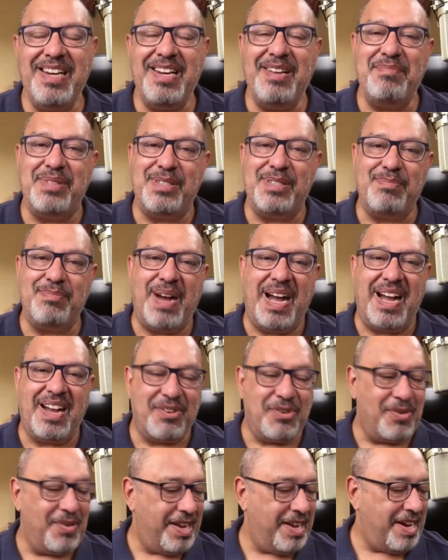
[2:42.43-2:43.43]
My name is
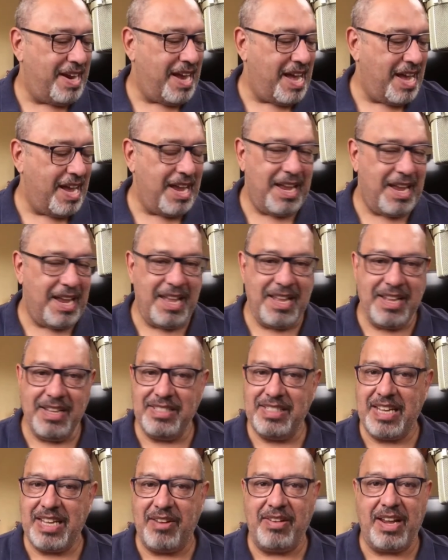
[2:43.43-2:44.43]
Paco, and I
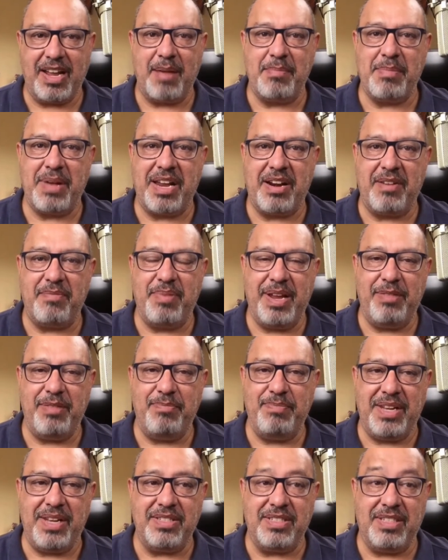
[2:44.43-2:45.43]
sound like I'm out of
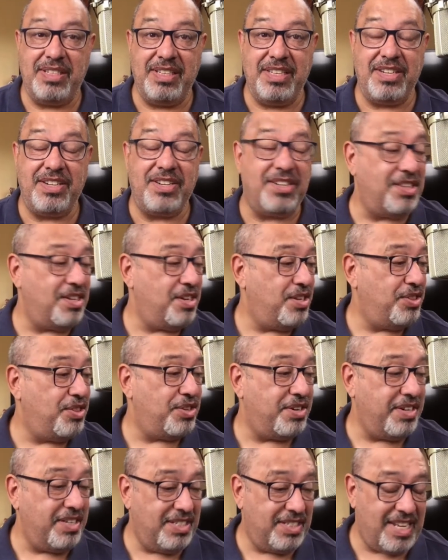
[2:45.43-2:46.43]
breath because literally
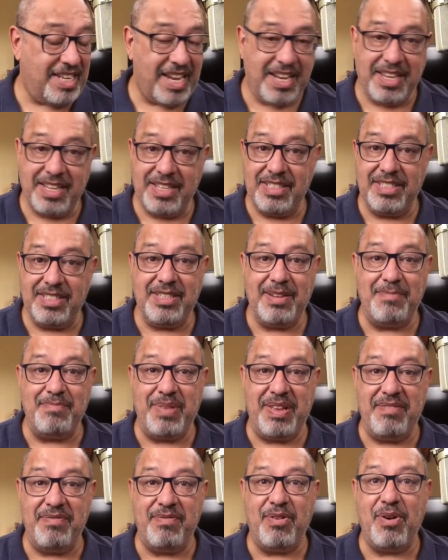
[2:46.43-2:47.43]
30 seconds
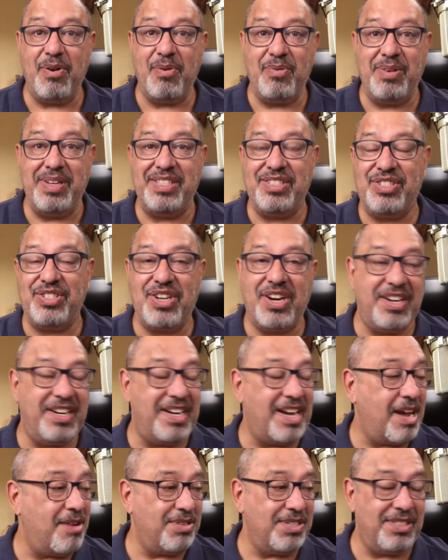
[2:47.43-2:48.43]
before we
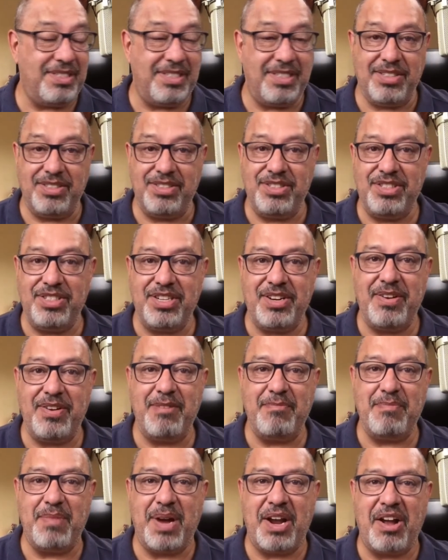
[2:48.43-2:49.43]
started, I was still
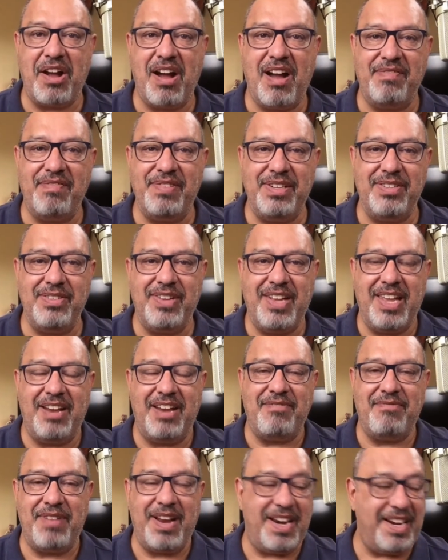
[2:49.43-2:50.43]
stirring my coffee to
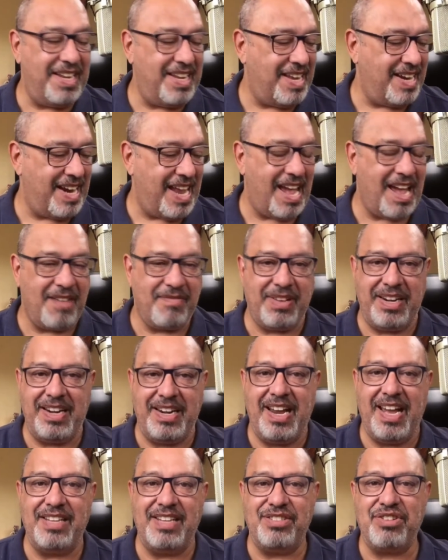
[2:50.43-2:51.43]
get ready and have a
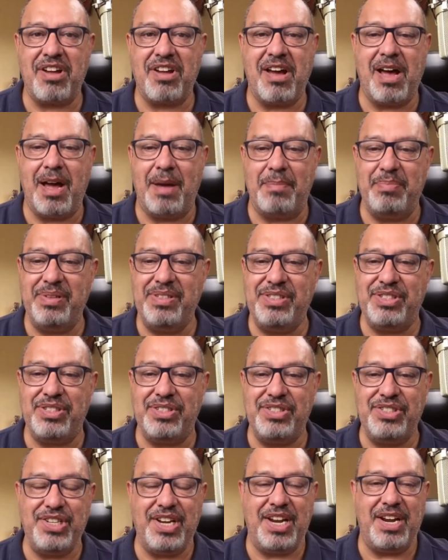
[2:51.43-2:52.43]
nice cup
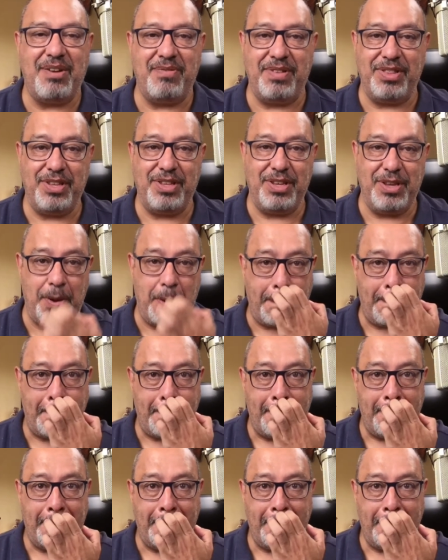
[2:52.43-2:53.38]
to share with you.